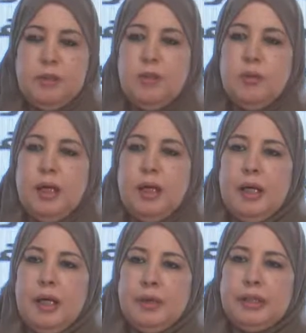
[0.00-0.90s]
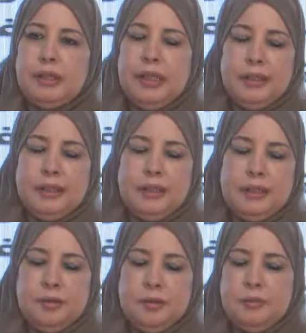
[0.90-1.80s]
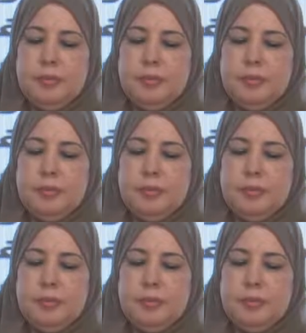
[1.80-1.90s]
the health and safety of everyone,